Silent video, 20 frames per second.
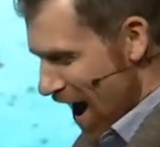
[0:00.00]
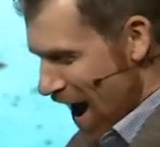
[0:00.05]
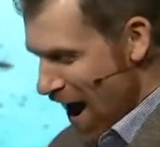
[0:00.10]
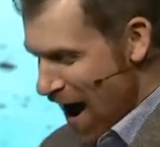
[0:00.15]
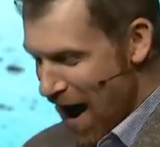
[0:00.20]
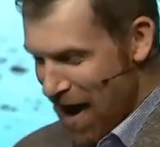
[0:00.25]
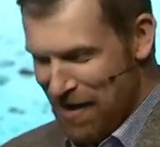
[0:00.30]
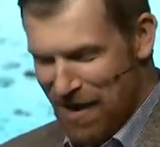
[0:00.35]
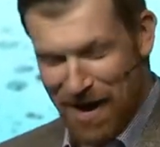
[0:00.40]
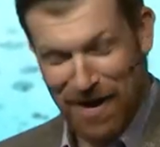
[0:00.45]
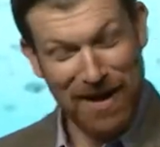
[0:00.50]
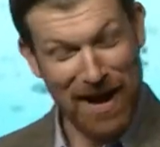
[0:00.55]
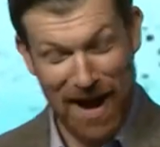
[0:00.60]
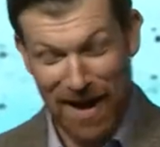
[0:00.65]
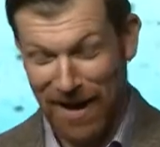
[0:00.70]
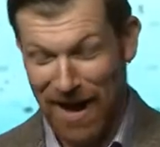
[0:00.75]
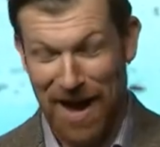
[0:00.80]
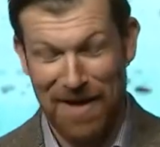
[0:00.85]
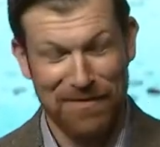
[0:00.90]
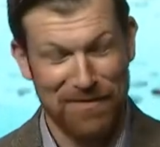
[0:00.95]
I, I
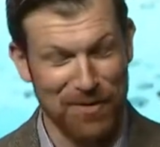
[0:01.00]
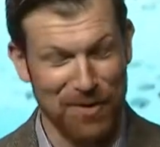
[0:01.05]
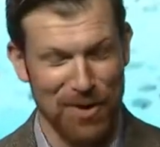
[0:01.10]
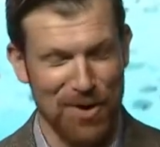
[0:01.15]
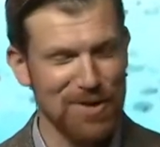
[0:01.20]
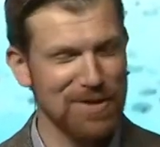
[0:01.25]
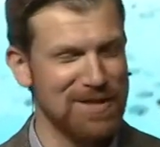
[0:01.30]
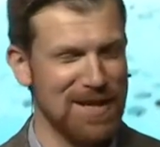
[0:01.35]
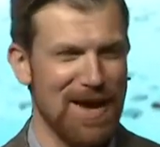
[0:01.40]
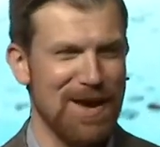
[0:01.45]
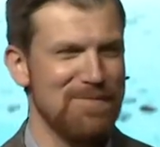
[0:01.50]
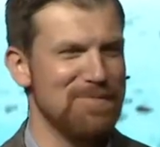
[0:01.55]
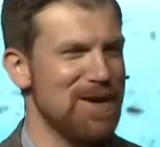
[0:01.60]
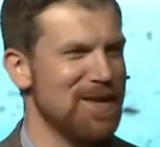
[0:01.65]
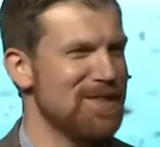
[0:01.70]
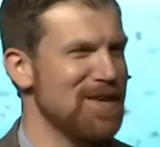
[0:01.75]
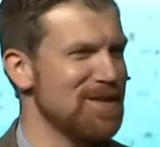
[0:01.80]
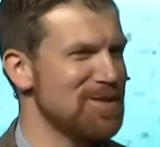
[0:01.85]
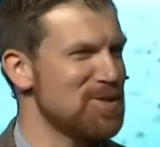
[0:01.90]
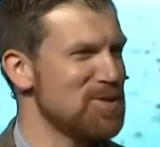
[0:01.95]
laughed for a long time at
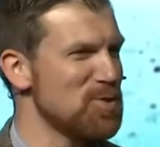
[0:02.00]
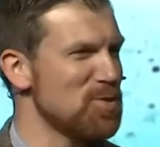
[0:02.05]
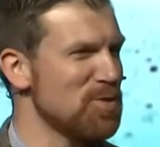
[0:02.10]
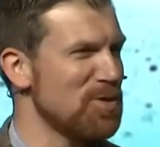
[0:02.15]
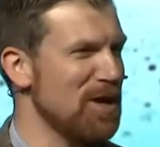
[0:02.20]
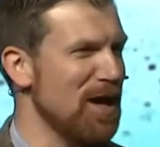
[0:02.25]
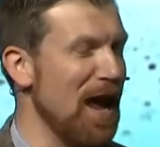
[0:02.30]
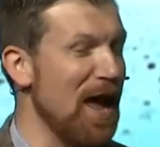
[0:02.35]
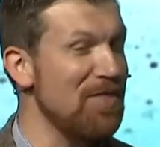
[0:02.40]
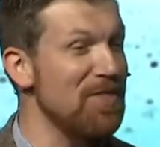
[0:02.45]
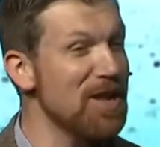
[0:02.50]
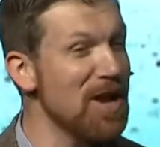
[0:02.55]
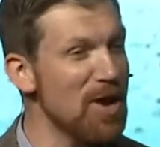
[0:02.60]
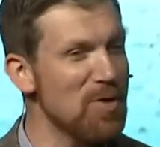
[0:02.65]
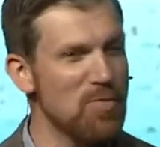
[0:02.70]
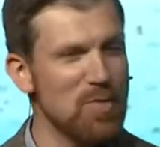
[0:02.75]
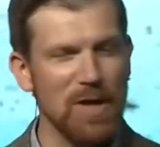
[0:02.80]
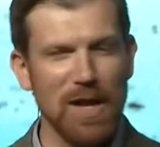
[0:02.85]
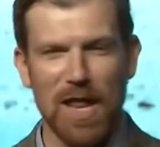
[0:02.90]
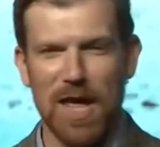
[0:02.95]
that story. And then I
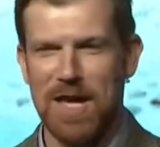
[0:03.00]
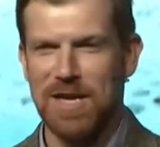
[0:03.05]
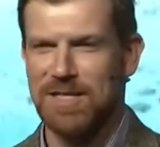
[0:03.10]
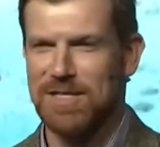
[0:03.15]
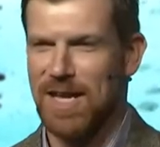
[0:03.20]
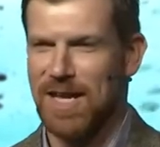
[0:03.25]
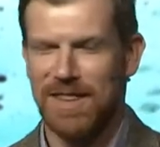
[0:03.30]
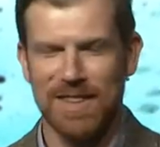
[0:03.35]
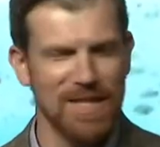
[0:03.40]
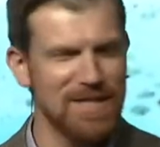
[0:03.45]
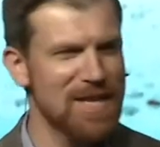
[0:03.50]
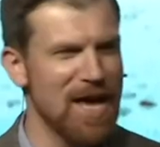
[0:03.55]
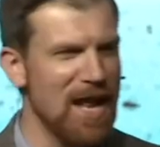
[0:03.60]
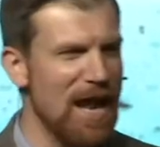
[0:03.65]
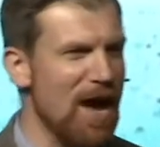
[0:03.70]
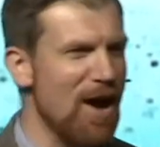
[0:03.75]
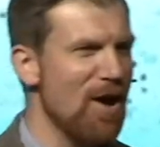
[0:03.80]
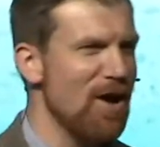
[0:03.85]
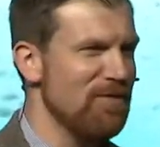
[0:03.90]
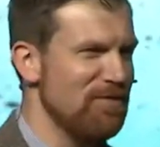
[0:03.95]
realized, like, that's kind
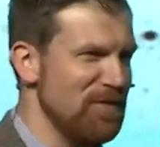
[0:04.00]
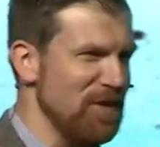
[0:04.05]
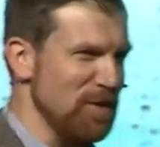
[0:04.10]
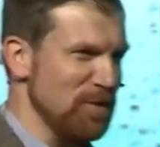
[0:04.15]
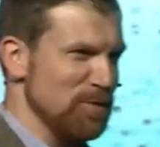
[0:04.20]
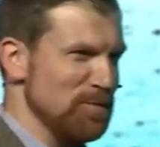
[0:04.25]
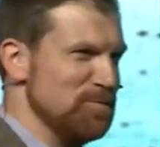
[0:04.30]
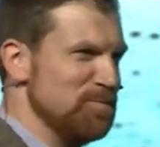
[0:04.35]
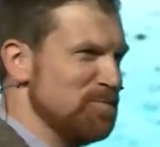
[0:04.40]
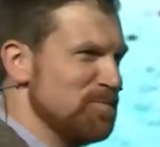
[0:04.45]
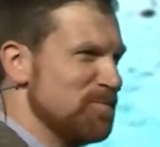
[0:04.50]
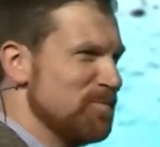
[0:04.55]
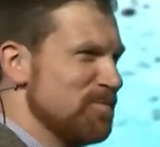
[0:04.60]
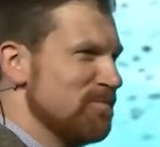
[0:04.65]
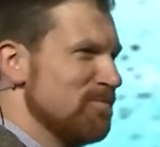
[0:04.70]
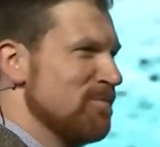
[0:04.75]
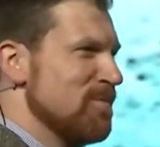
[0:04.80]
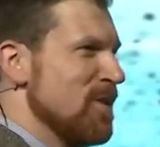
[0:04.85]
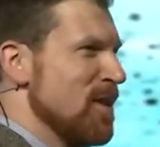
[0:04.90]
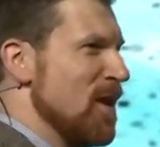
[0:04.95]
of how I feel.
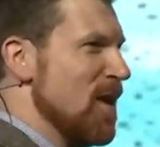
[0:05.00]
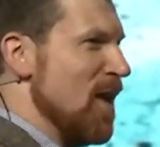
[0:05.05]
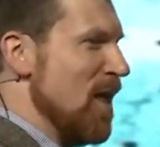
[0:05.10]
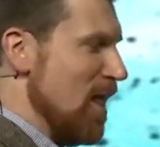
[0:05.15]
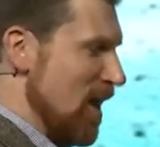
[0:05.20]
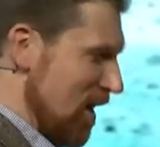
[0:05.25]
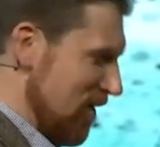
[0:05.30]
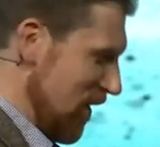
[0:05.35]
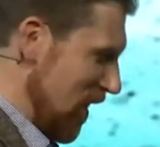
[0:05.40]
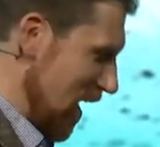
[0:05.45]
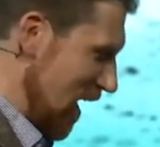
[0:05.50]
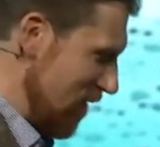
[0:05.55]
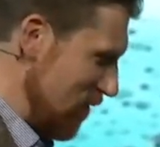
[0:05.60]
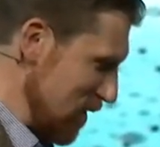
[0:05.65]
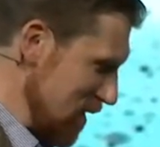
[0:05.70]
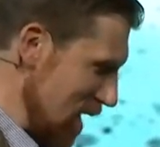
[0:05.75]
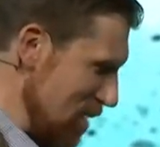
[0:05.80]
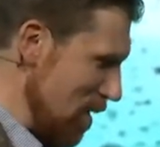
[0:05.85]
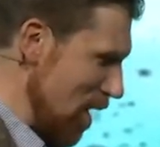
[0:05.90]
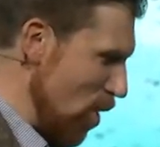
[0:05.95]
Like, I feel like every
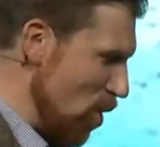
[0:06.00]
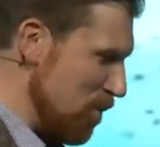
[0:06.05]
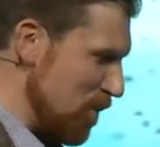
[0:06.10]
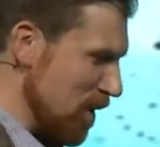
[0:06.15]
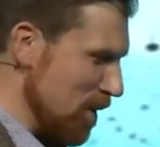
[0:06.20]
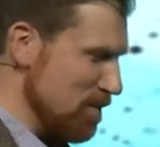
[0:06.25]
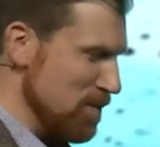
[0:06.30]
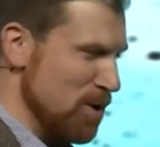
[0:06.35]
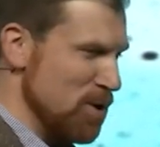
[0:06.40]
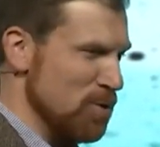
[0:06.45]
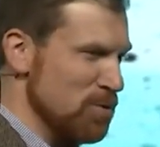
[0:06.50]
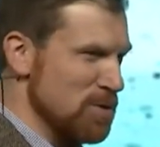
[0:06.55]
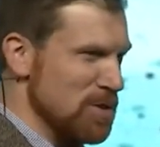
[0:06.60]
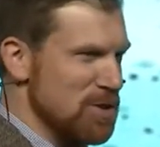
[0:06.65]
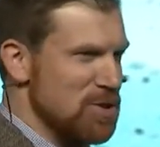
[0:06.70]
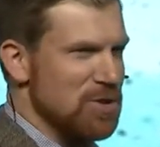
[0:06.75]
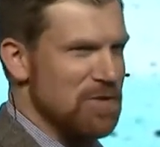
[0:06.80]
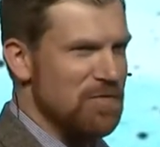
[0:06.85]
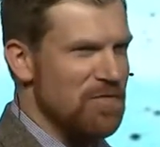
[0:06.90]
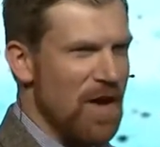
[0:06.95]
time I open up the news, it's
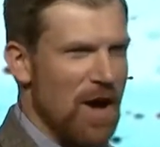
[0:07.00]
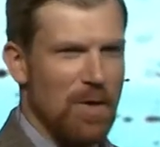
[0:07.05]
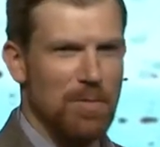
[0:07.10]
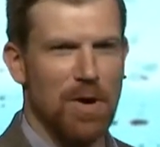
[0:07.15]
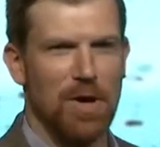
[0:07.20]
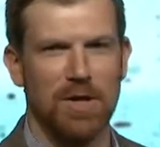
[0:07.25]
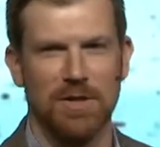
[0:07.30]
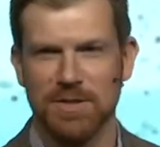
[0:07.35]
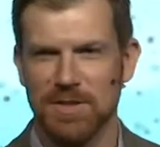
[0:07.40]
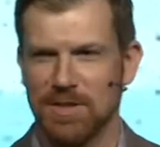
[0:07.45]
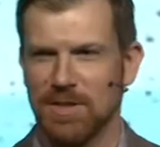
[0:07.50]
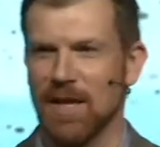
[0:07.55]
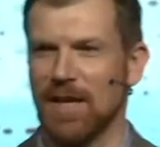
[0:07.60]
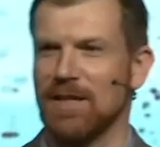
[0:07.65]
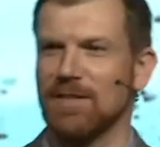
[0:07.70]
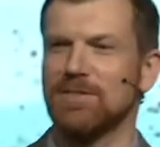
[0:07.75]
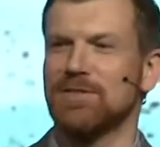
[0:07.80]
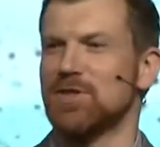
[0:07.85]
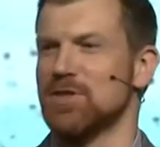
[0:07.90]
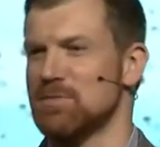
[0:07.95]
just foul balls,
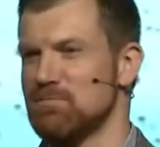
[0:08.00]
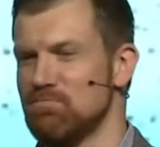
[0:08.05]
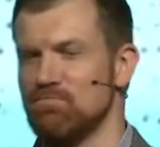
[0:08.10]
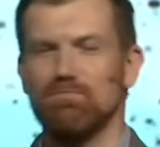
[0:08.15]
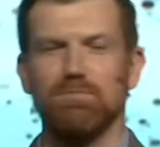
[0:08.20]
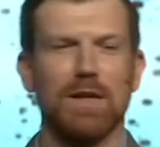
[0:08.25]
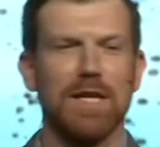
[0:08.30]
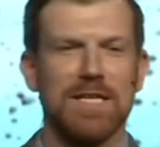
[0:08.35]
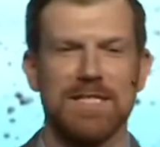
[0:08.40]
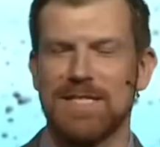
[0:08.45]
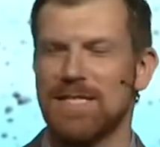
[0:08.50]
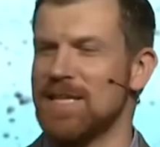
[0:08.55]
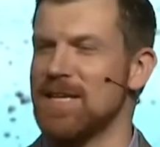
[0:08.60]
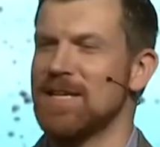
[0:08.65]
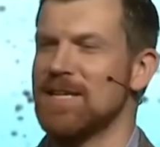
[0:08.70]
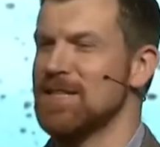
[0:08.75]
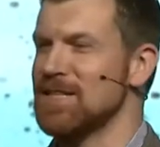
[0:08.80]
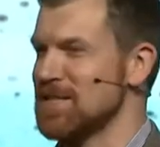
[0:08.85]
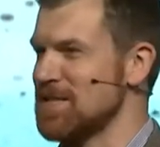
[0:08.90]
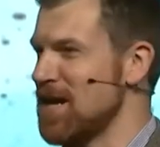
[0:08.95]
like, just blitzing
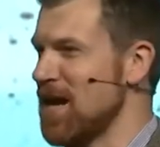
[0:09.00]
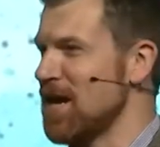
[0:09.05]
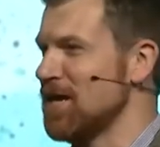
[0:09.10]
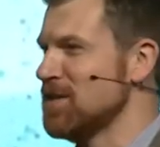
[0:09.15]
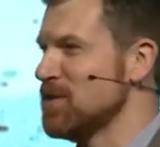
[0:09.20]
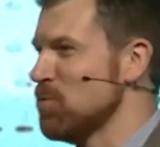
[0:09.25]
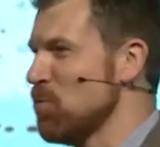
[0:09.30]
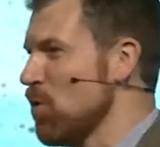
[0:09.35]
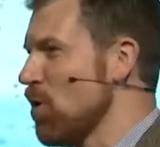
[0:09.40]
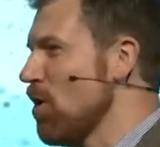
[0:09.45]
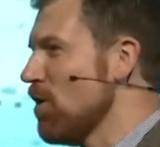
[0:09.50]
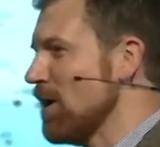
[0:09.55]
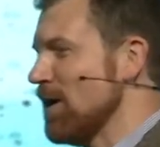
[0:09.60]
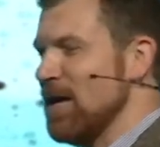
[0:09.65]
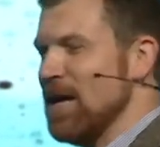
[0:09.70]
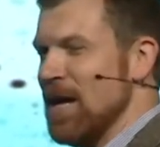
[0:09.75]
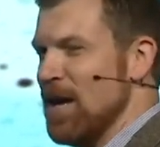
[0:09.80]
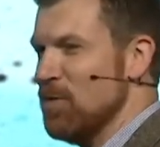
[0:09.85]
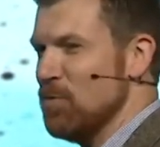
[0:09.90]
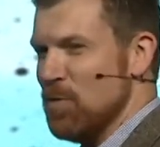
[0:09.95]
into the stands, and we're all getting
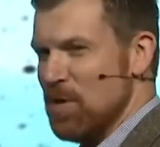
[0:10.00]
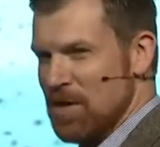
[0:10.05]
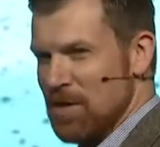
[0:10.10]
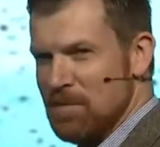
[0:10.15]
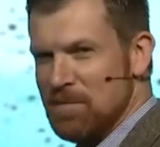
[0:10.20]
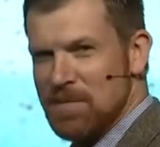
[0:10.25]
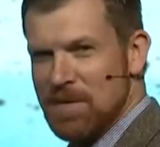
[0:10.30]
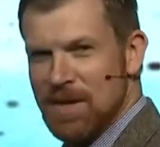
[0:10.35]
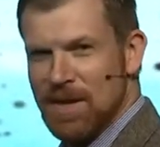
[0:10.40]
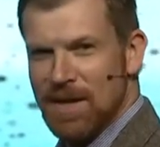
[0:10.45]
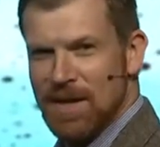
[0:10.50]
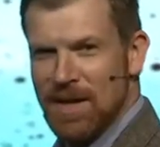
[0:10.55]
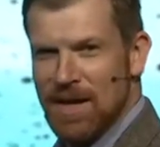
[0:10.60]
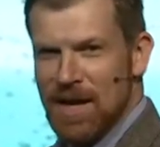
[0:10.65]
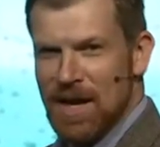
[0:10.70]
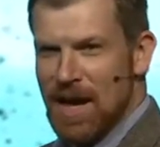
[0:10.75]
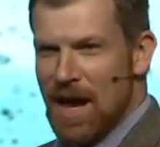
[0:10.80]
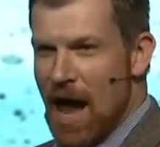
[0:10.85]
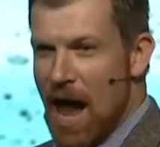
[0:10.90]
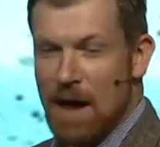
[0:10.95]
hit with them.
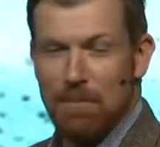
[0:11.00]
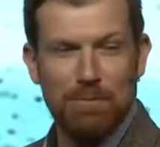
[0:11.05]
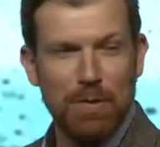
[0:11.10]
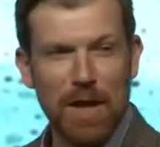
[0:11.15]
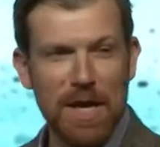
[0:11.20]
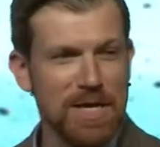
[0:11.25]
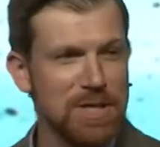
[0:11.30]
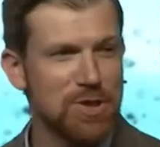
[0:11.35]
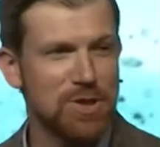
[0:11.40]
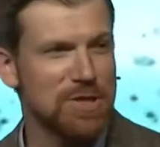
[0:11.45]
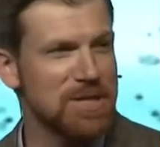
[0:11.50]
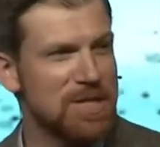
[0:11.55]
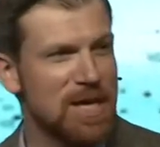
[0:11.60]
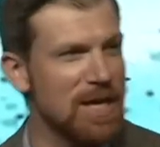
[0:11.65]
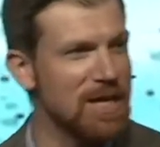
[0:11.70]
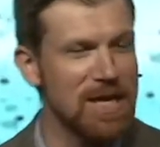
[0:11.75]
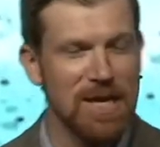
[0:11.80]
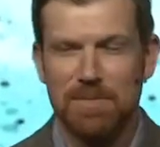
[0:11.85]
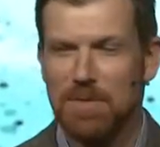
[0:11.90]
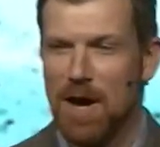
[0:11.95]
And plays just kind
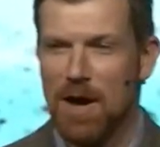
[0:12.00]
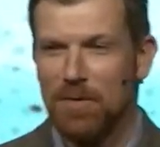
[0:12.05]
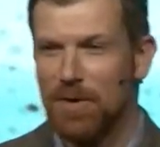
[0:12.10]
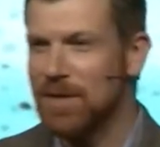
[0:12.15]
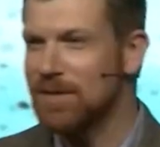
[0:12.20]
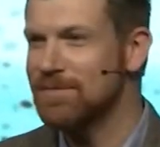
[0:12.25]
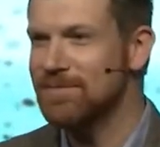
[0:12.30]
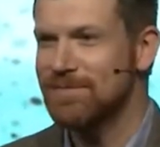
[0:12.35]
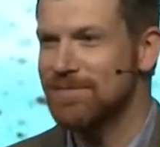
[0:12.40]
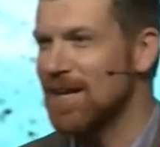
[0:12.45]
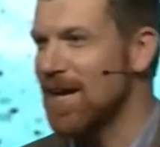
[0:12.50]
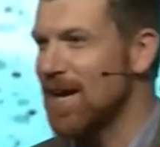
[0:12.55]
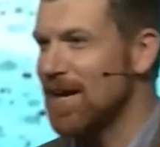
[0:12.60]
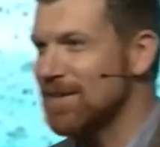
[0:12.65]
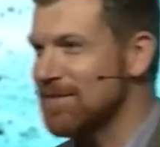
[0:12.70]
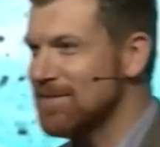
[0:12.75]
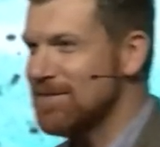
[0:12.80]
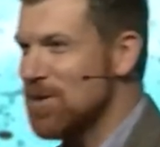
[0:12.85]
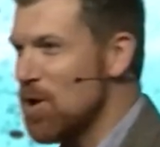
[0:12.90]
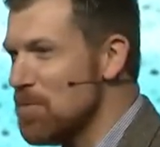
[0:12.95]
of keep going. Like,
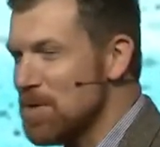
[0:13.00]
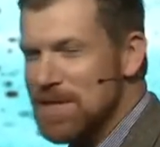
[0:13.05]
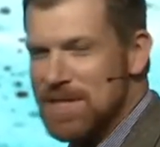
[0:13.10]
nobody's